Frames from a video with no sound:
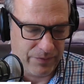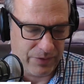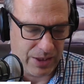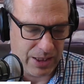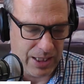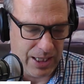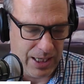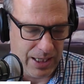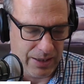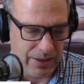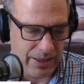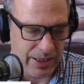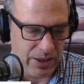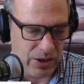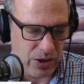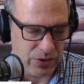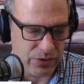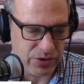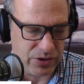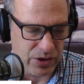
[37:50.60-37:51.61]
It
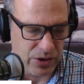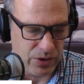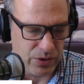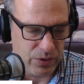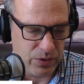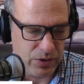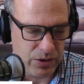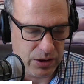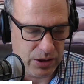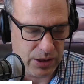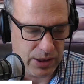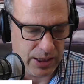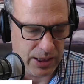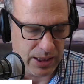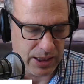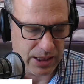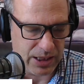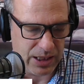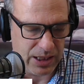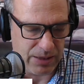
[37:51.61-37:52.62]
also
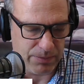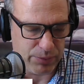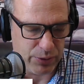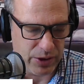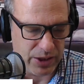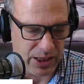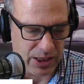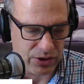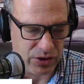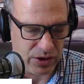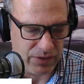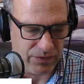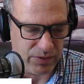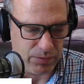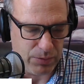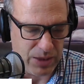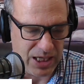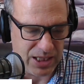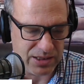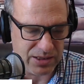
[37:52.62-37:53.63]
cut production of the
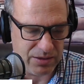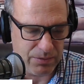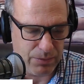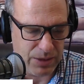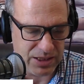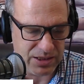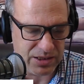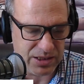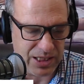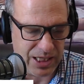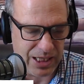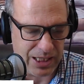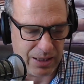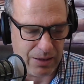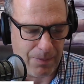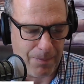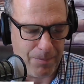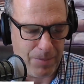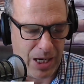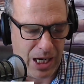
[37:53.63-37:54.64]
Mustang
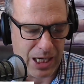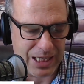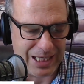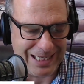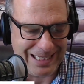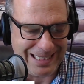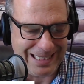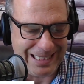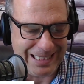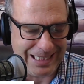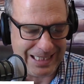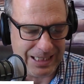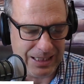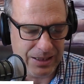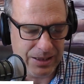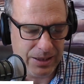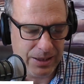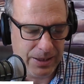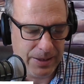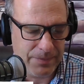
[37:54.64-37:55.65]
Mach-E
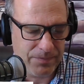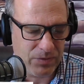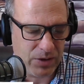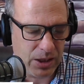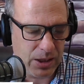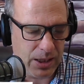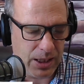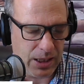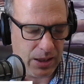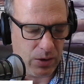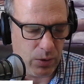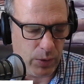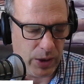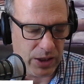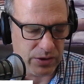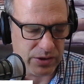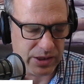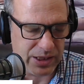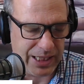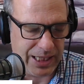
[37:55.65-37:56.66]
while
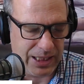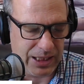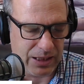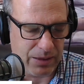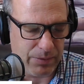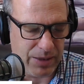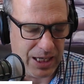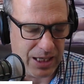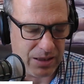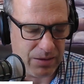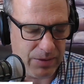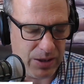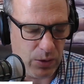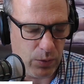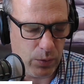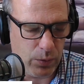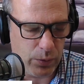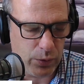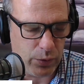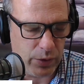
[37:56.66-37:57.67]
scaling back about
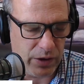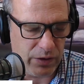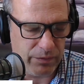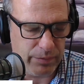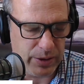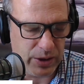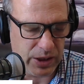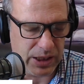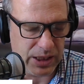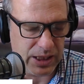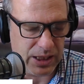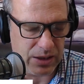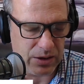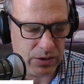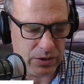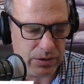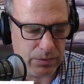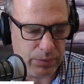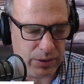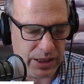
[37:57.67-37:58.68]
$12 billion
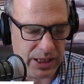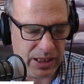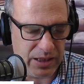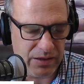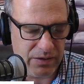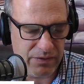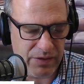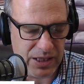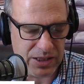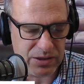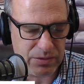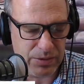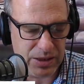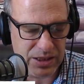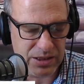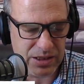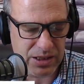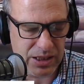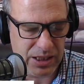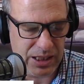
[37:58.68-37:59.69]
in planned
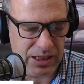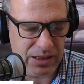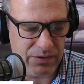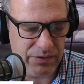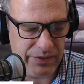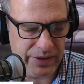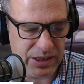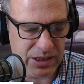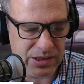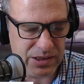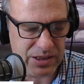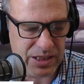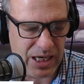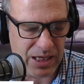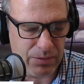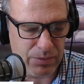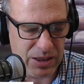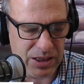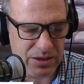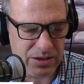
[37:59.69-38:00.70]
investments in the EV
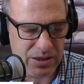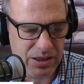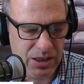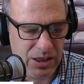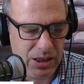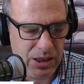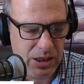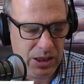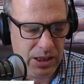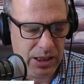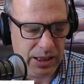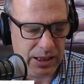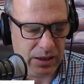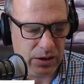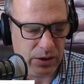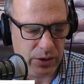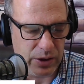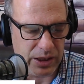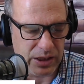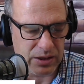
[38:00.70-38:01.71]
segment,
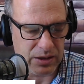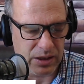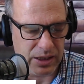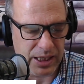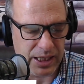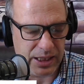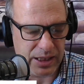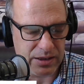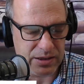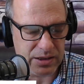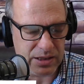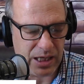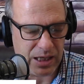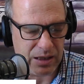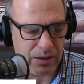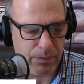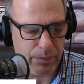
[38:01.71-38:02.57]
including delaying its second